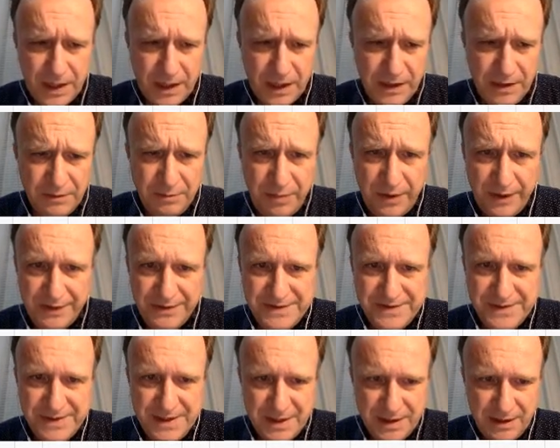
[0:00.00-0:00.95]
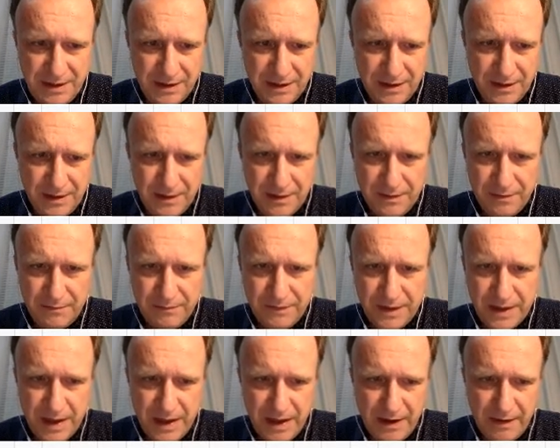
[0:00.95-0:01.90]
In part C, we
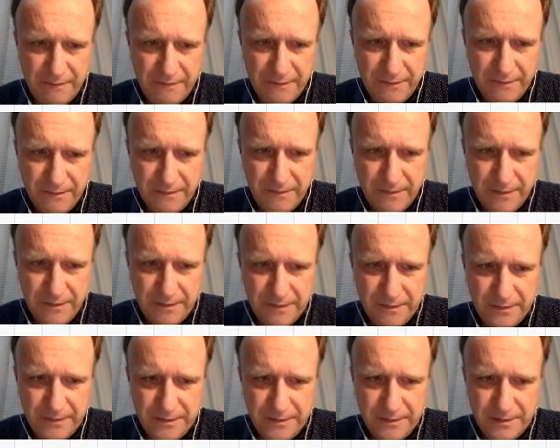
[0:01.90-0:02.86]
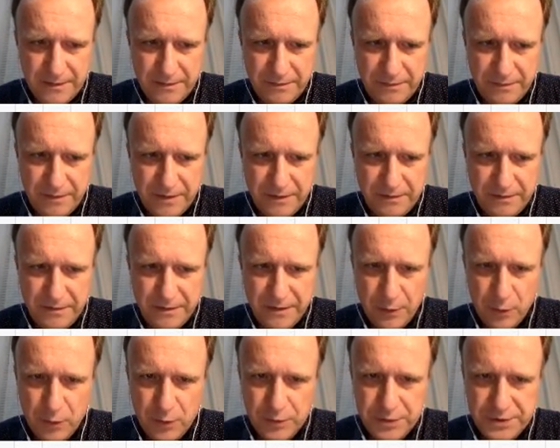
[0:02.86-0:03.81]
have the fifth
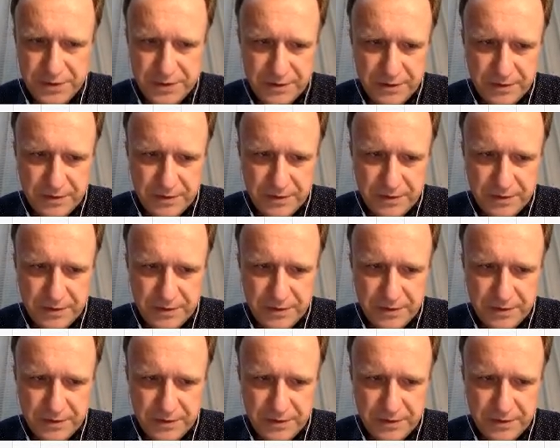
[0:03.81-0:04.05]
root